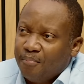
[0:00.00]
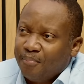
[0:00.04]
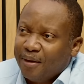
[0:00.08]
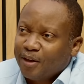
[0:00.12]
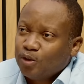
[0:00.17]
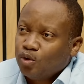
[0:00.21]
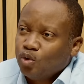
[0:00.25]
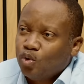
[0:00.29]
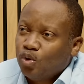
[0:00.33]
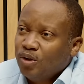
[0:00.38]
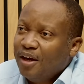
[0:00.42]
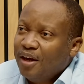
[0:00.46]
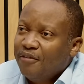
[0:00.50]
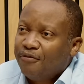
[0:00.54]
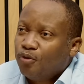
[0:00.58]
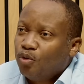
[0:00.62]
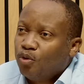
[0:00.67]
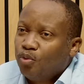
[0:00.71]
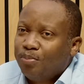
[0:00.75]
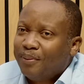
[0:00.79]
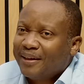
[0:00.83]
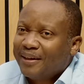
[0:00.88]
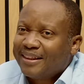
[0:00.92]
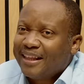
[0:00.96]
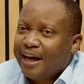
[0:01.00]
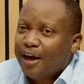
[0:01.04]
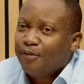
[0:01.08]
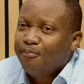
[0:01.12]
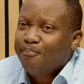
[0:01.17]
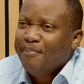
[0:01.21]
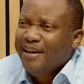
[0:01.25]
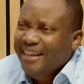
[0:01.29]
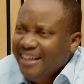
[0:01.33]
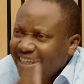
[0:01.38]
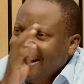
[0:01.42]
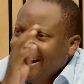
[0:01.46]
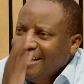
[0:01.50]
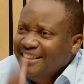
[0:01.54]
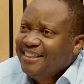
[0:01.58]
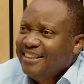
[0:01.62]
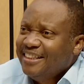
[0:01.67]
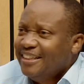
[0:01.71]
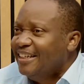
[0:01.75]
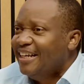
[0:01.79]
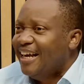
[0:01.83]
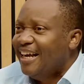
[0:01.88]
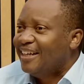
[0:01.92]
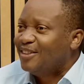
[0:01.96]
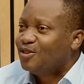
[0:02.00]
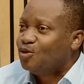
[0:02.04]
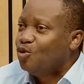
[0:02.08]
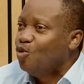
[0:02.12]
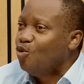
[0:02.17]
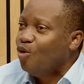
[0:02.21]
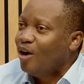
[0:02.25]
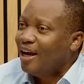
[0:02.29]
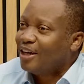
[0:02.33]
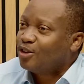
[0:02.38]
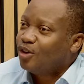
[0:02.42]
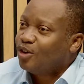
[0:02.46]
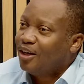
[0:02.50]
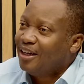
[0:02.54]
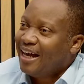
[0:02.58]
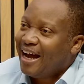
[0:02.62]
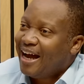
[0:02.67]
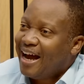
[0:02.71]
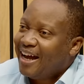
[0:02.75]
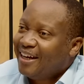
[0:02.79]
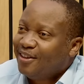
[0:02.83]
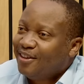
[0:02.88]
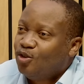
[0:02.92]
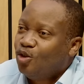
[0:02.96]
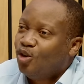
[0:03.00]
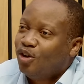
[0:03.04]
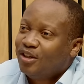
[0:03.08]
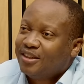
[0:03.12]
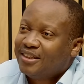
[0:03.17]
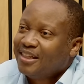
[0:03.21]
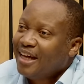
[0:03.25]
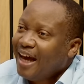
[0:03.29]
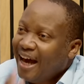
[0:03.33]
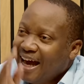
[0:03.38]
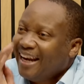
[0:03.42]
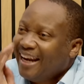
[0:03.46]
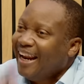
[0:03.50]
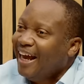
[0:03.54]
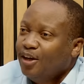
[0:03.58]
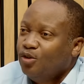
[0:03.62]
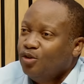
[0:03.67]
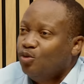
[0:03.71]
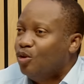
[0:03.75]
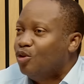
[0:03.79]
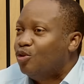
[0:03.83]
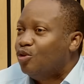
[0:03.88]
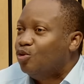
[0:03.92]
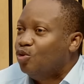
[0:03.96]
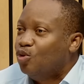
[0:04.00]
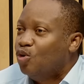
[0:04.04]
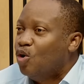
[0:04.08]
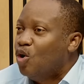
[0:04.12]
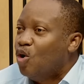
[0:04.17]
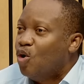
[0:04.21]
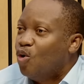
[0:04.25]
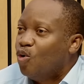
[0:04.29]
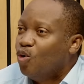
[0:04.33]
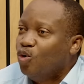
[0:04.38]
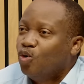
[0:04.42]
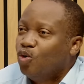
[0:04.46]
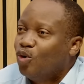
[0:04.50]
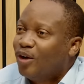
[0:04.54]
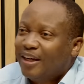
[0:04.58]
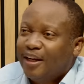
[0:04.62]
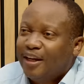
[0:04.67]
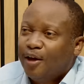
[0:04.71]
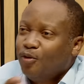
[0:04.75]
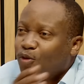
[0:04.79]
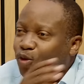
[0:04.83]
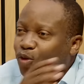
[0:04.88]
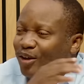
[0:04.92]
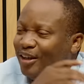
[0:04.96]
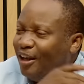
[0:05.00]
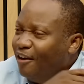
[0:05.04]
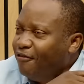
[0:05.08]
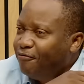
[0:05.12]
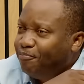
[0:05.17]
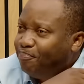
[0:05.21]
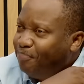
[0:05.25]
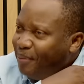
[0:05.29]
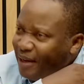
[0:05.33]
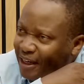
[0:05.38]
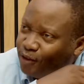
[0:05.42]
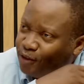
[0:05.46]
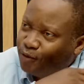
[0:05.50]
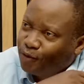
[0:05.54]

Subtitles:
But there are many engineers who actually are ideologically aligned with you, who you could have picked